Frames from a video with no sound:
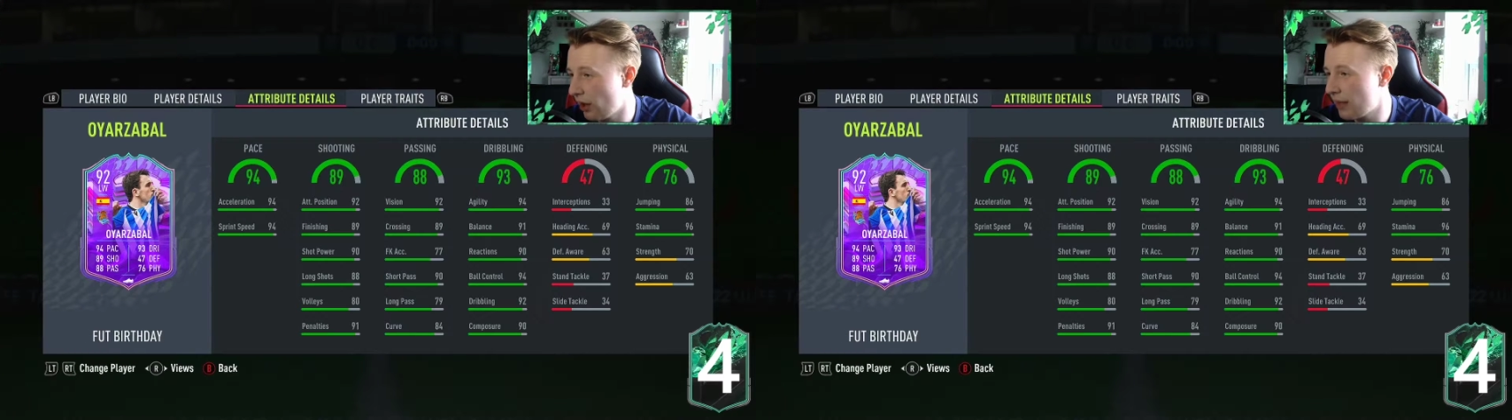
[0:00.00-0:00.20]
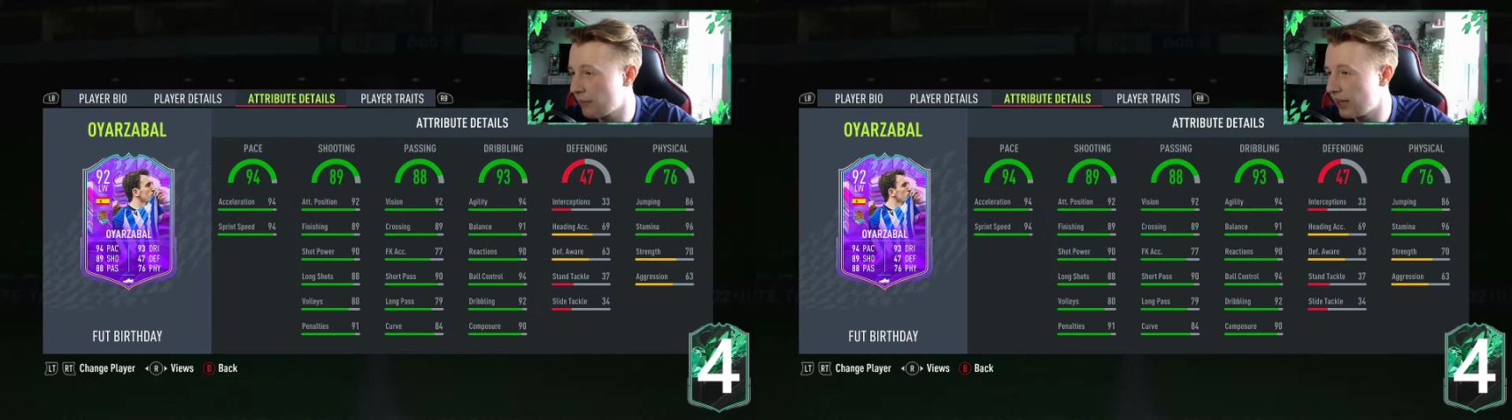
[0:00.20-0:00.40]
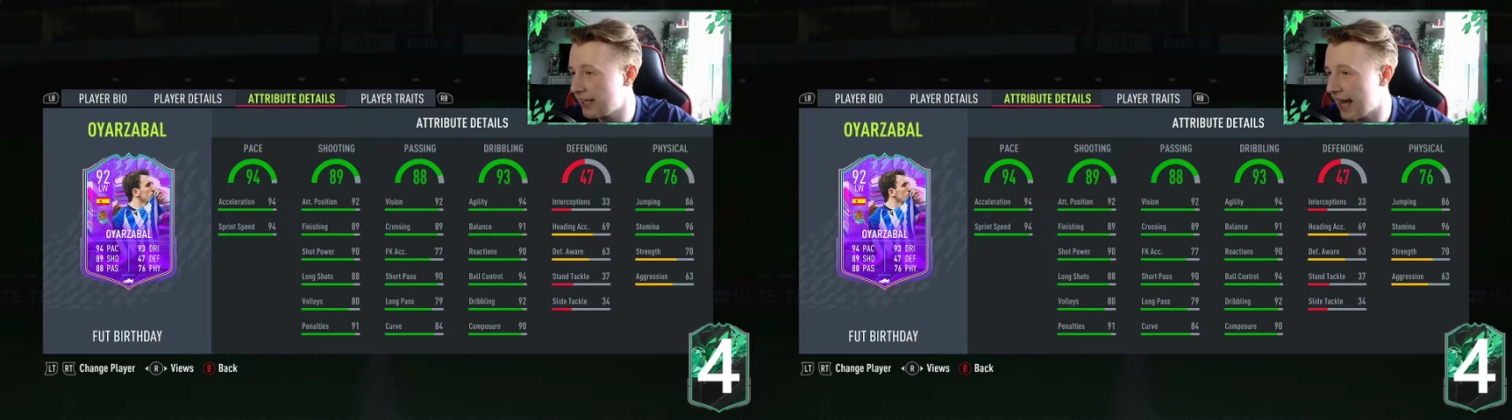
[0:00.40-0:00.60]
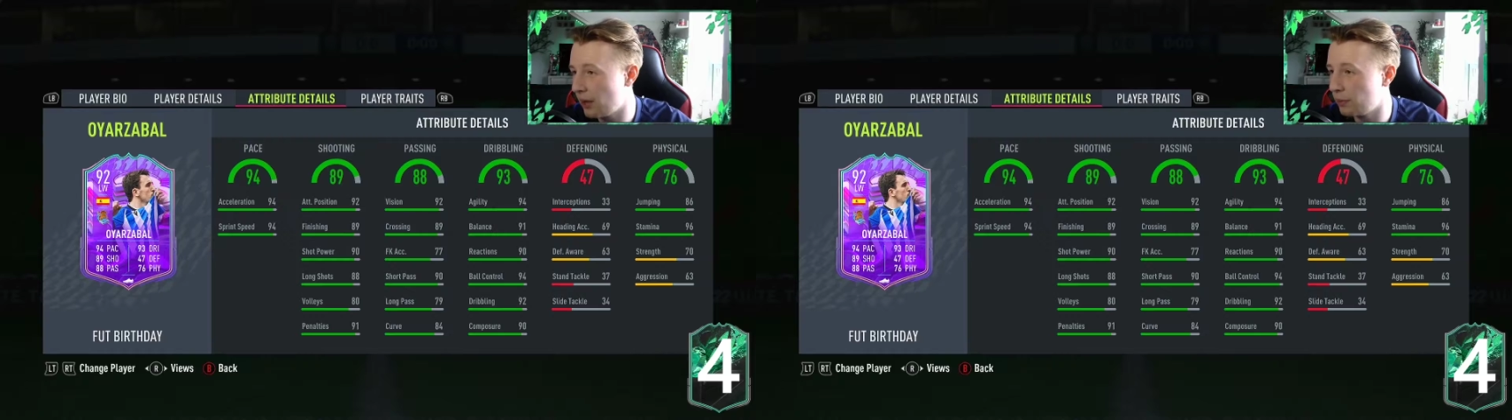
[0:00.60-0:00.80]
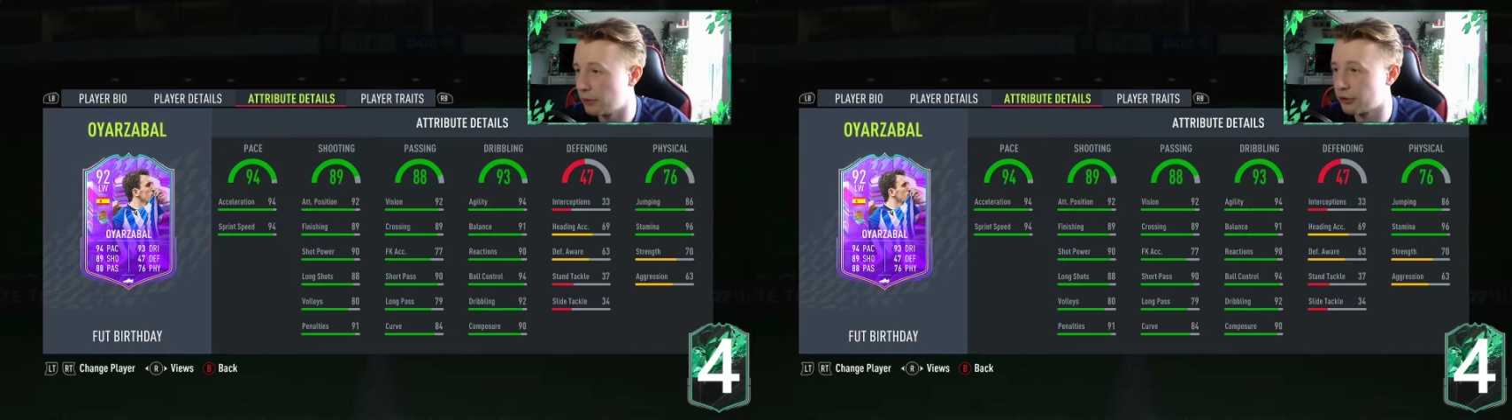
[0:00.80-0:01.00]
of them really
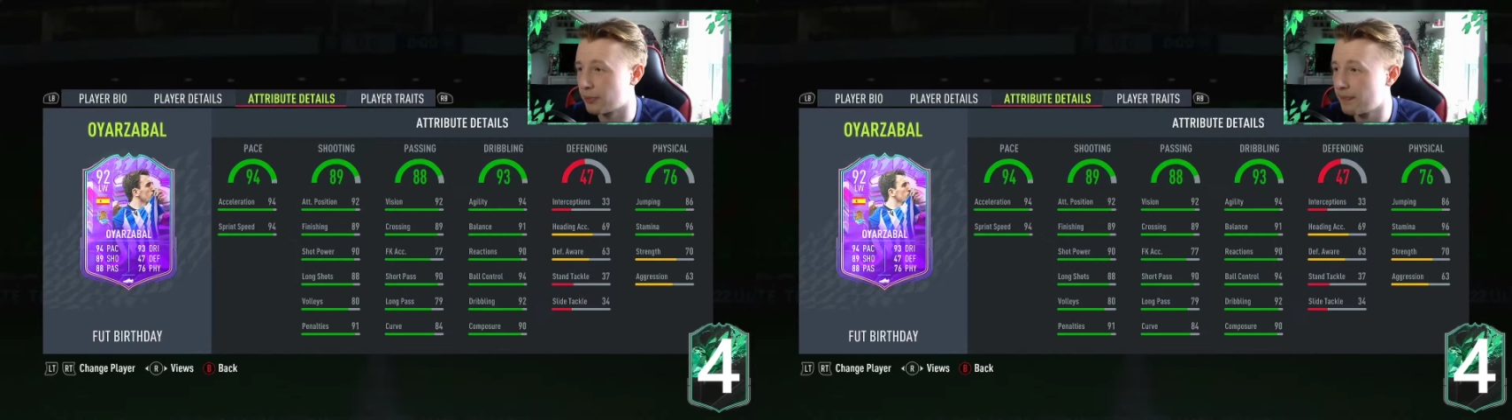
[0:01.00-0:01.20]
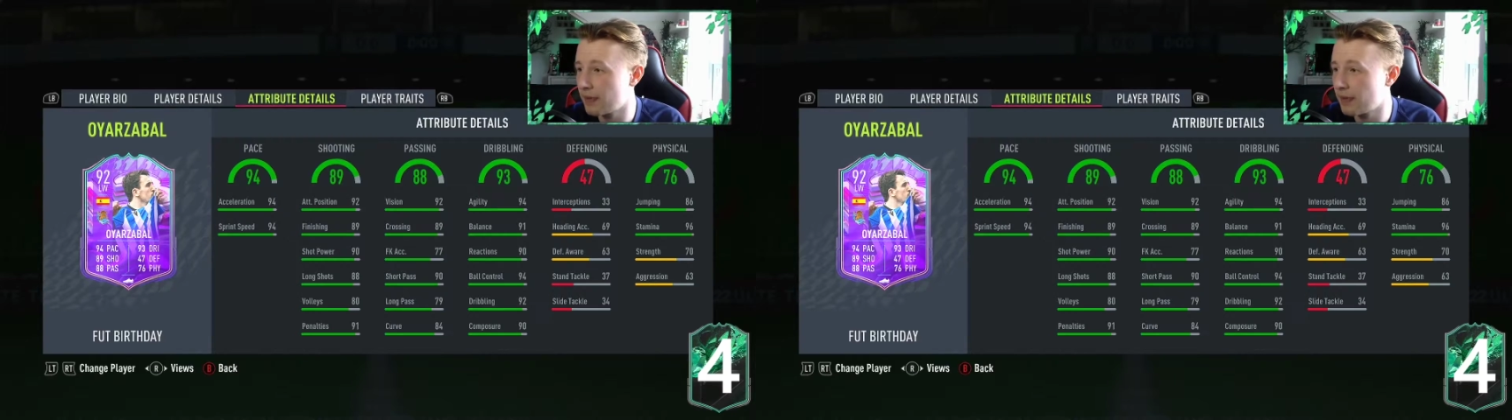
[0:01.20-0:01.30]
help us.